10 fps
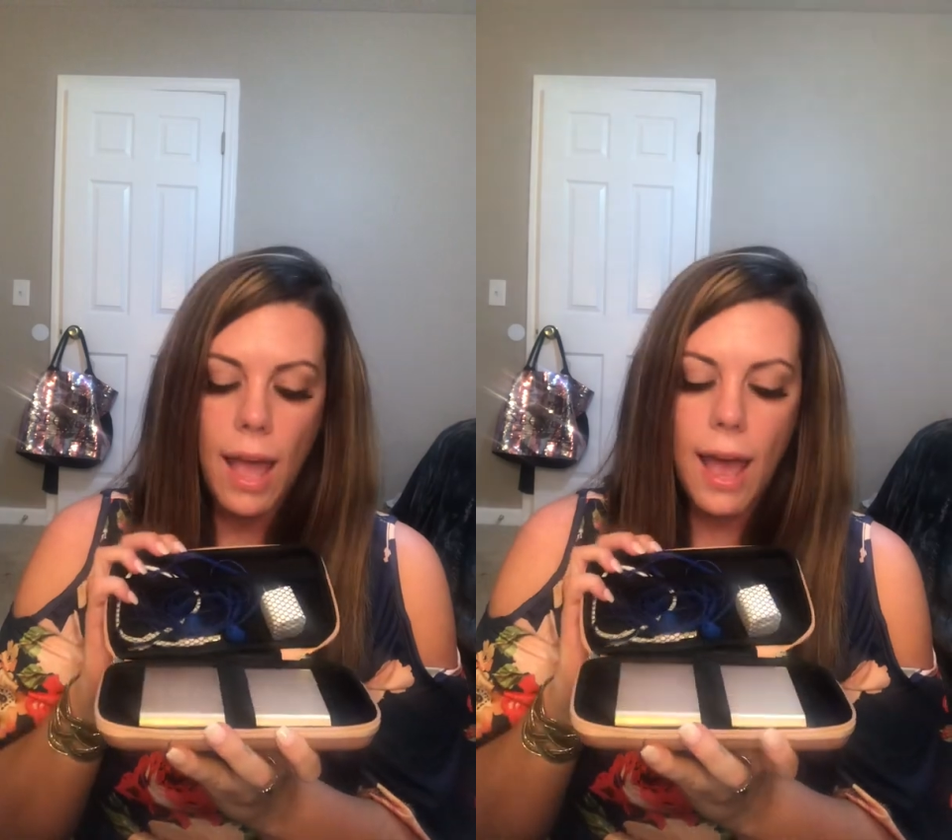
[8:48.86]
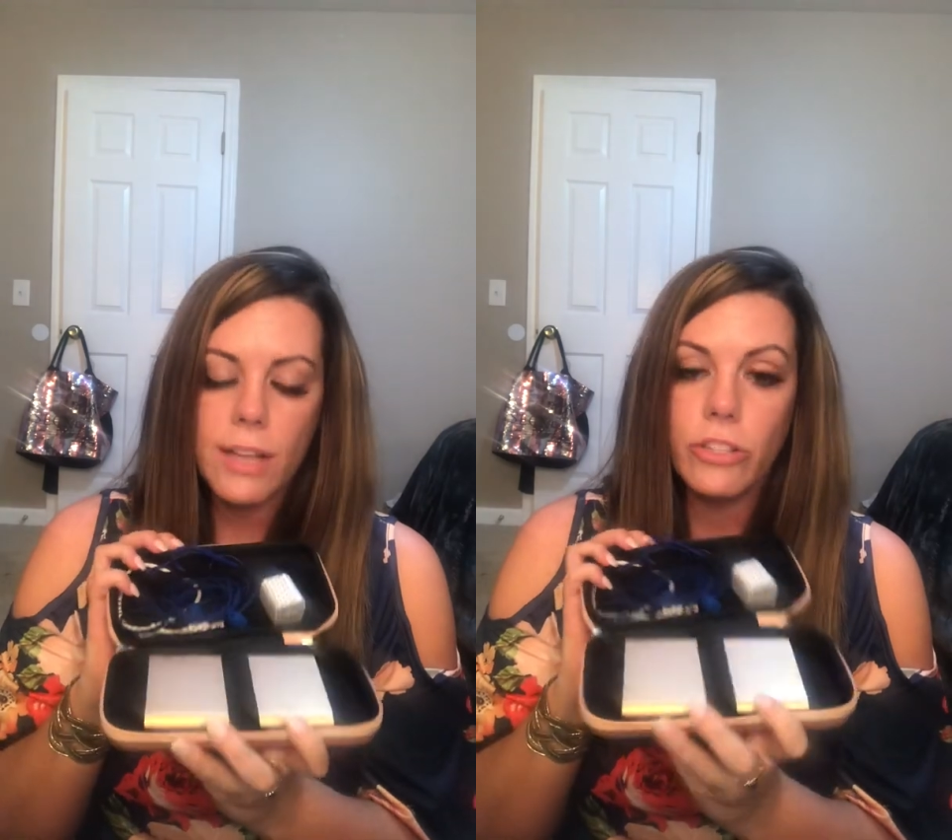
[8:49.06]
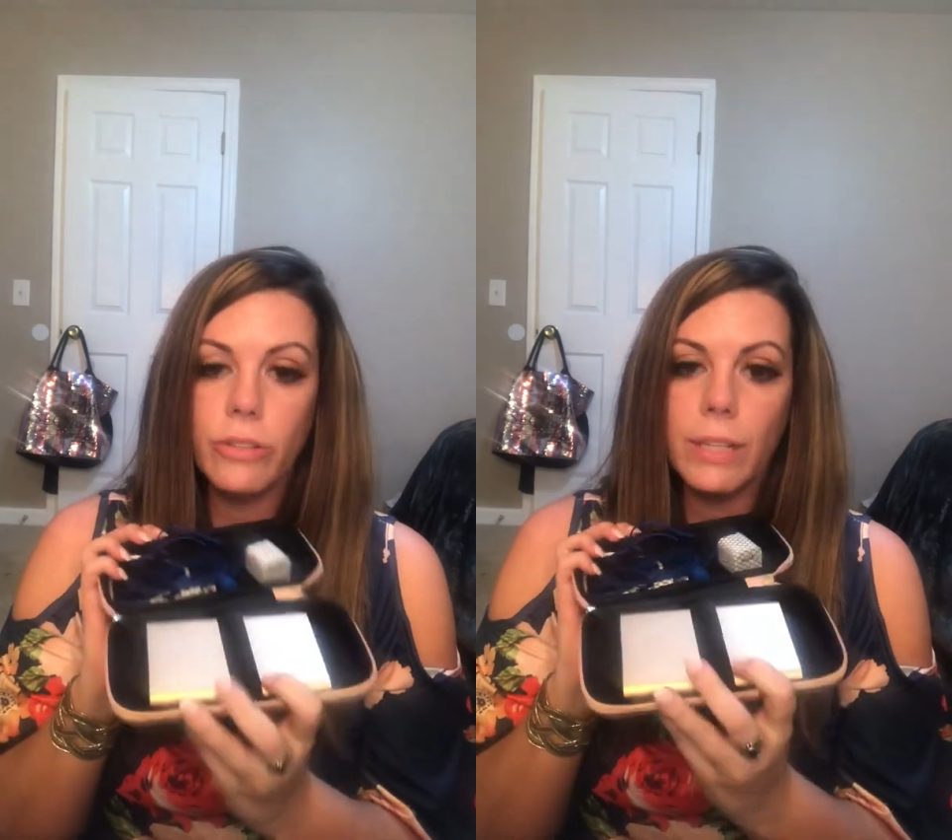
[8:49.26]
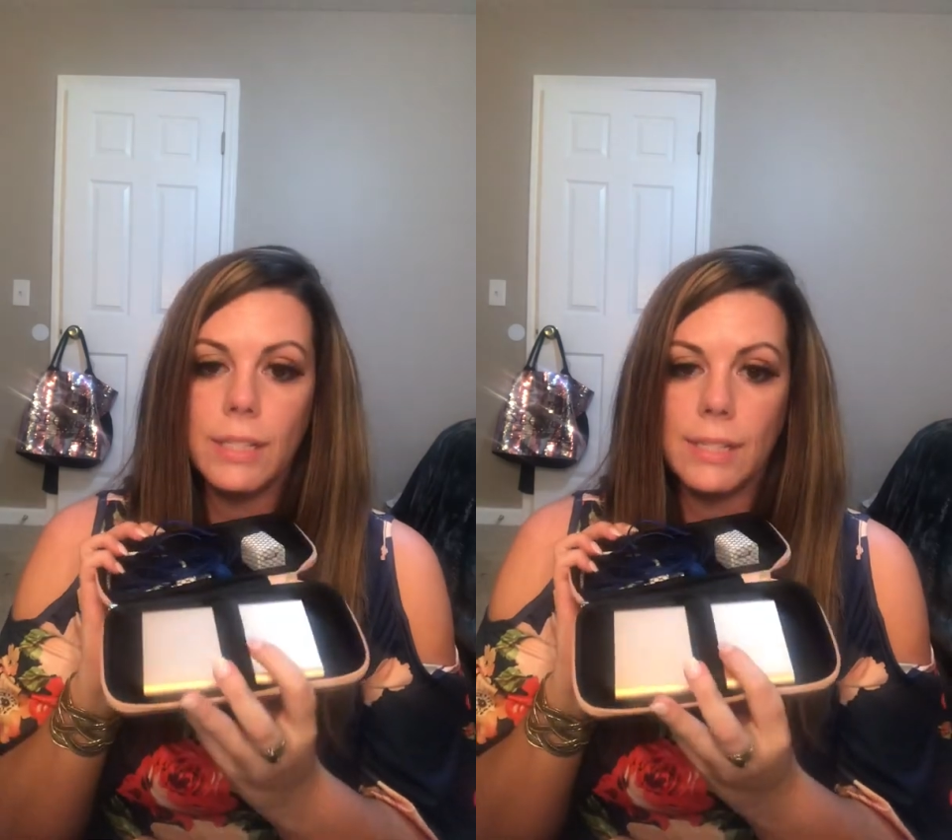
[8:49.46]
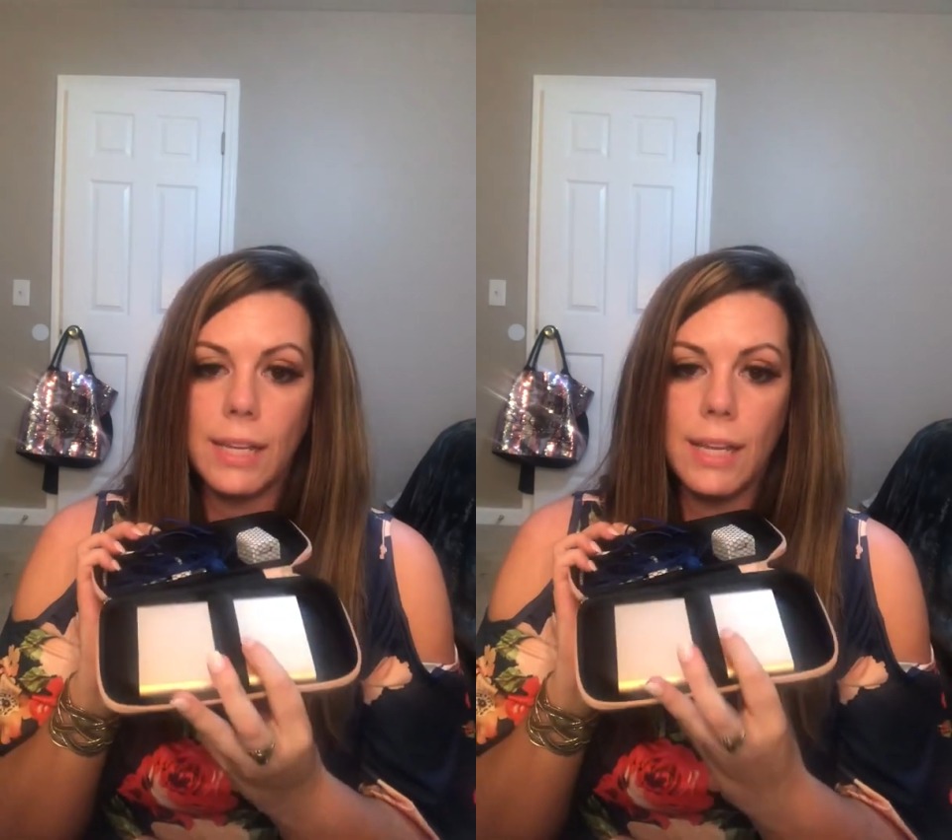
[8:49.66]
As you can
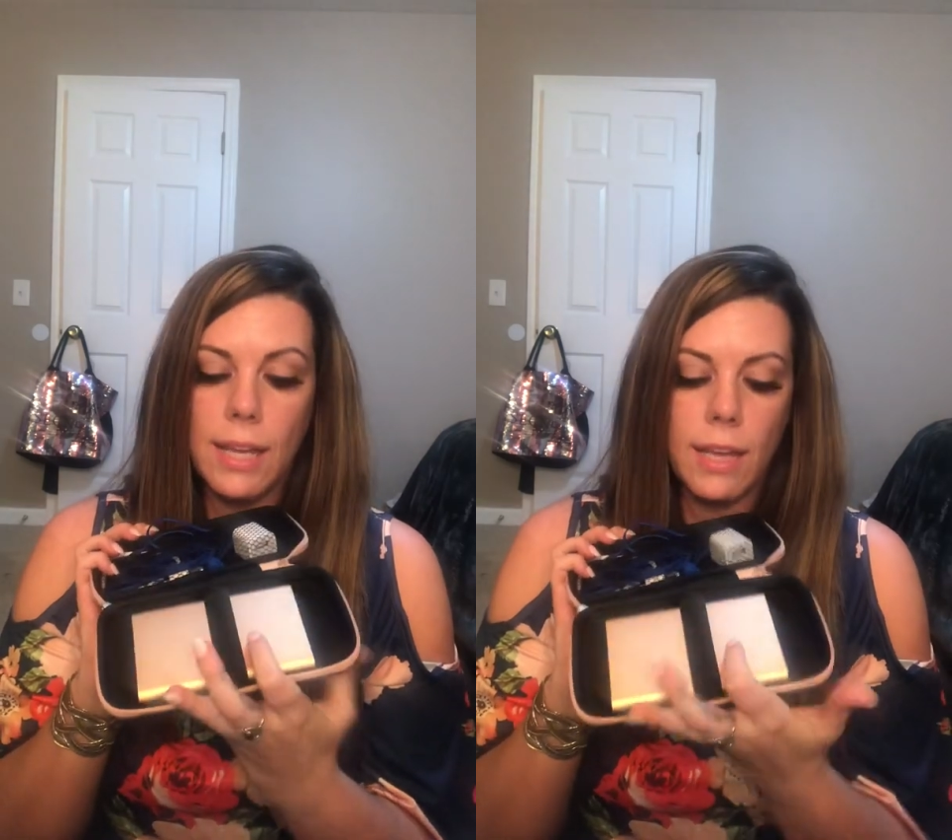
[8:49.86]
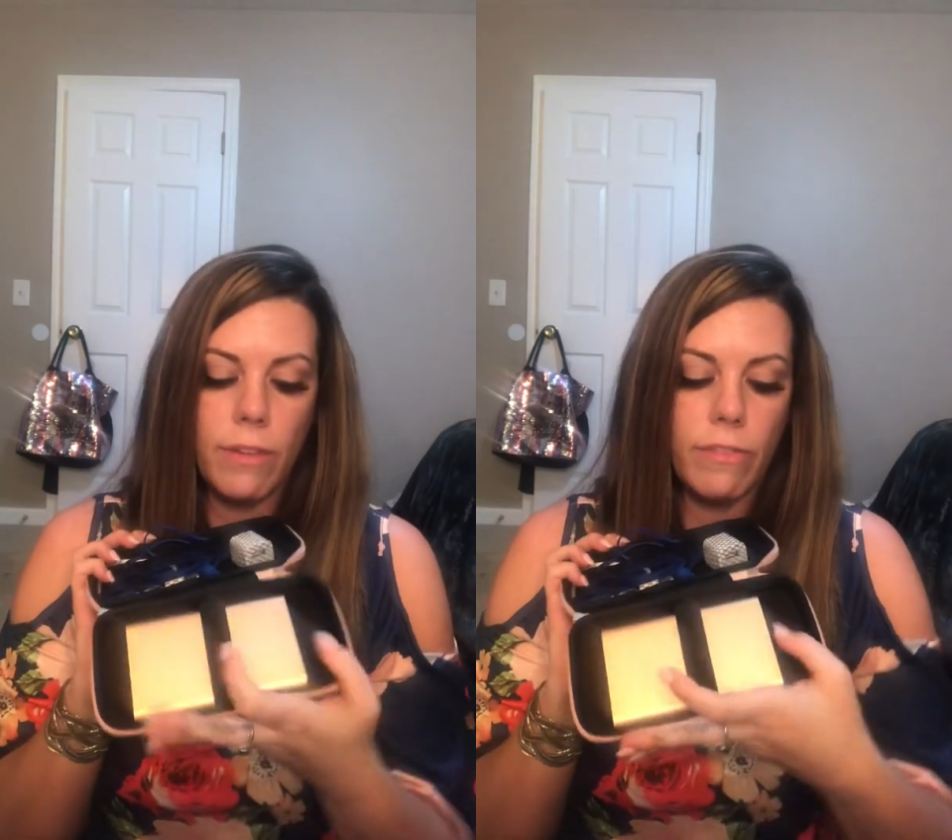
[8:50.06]
see, it